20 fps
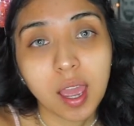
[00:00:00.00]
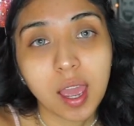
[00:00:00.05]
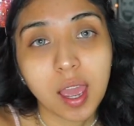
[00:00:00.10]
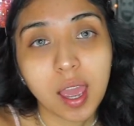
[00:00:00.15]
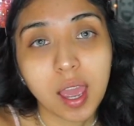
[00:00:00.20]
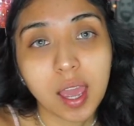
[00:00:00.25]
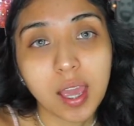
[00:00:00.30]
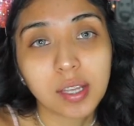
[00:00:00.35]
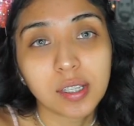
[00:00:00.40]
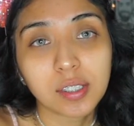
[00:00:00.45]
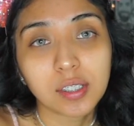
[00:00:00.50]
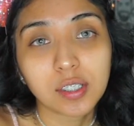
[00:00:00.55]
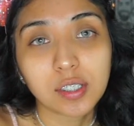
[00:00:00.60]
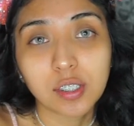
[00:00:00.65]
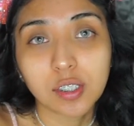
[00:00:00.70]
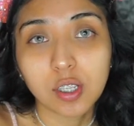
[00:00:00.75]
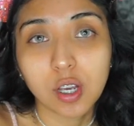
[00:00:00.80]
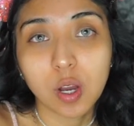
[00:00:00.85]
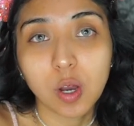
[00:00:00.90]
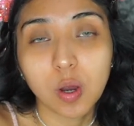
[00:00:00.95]
And
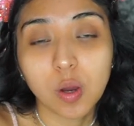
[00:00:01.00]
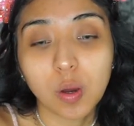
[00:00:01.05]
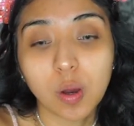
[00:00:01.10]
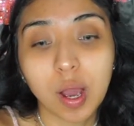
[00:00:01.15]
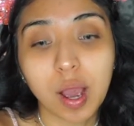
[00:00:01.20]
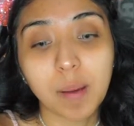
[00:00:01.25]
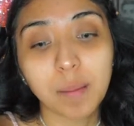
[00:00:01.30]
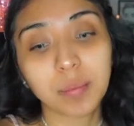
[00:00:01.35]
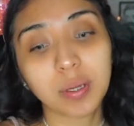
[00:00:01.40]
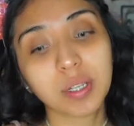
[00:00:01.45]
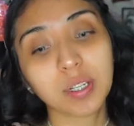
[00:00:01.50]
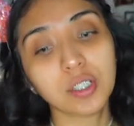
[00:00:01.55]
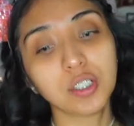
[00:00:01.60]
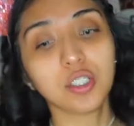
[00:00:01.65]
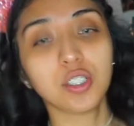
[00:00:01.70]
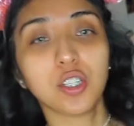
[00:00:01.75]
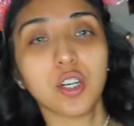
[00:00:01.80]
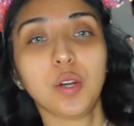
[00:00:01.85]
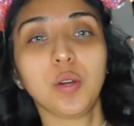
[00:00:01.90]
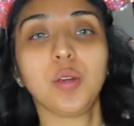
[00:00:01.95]
so I'm gonna
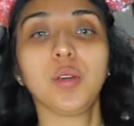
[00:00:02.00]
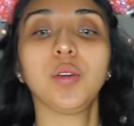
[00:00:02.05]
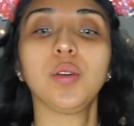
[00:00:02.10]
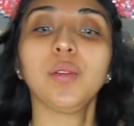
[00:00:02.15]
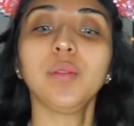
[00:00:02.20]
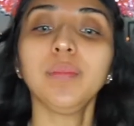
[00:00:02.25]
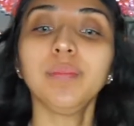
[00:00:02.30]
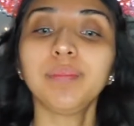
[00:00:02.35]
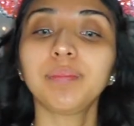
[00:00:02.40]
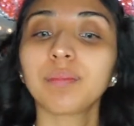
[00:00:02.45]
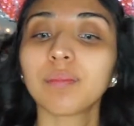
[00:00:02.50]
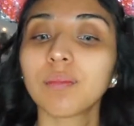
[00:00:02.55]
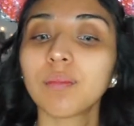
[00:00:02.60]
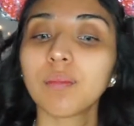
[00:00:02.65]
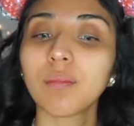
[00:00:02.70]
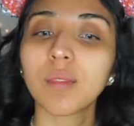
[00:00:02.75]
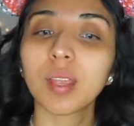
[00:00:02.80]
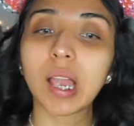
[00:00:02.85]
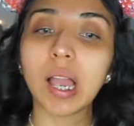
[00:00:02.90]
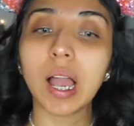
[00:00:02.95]
show you
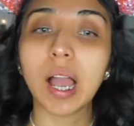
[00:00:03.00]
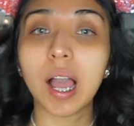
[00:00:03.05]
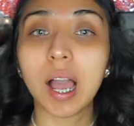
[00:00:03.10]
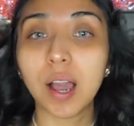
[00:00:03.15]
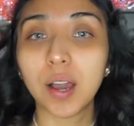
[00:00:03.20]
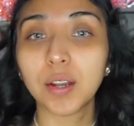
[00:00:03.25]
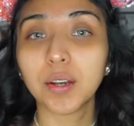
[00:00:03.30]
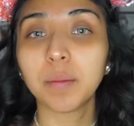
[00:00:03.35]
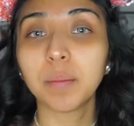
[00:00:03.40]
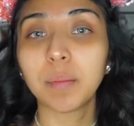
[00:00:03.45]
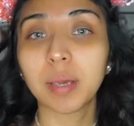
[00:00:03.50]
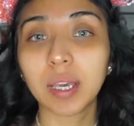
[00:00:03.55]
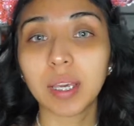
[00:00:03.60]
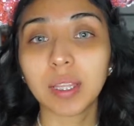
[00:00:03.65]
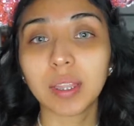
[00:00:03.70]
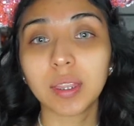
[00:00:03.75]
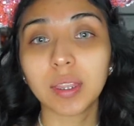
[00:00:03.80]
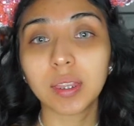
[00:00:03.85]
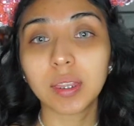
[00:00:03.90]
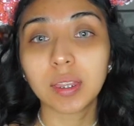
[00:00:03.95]
how to make
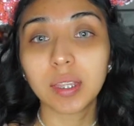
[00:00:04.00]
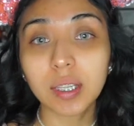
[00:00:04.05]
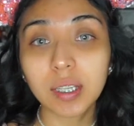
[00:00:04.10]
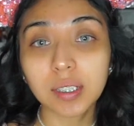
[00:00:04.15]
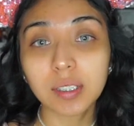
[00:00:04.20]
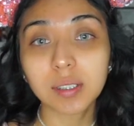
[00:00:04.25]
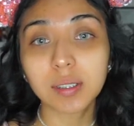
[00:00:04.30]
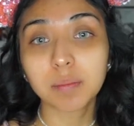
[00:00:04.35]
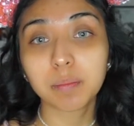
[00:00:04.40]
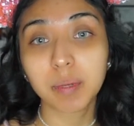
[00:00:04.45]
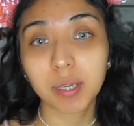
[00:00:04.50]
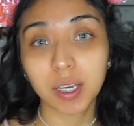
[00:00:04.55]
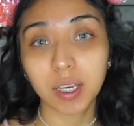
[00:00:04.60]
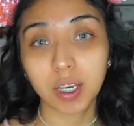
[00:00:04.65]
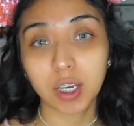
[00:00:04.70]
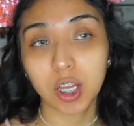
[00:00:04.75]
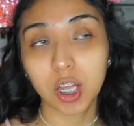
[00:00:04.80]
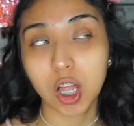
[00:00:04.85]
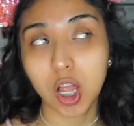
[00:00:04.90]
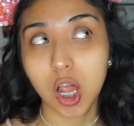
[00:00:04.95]
this
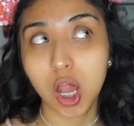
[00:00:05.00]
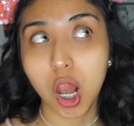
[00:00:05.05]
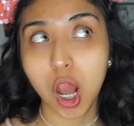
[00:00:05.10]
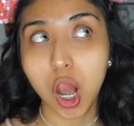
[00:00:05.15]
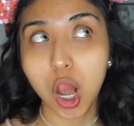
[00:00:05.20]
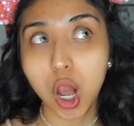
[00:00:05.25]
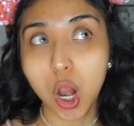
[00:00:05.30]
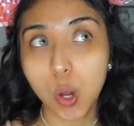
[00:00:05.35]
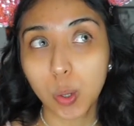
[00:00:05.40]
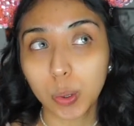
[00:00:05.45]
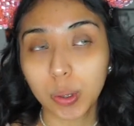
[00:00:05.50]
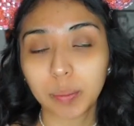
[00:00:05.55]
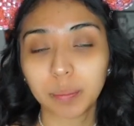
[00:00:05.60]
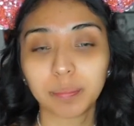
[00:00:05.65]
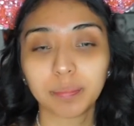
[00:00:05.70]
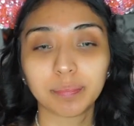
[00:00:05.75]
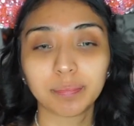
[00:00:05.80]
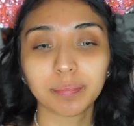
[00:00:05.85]
pink look.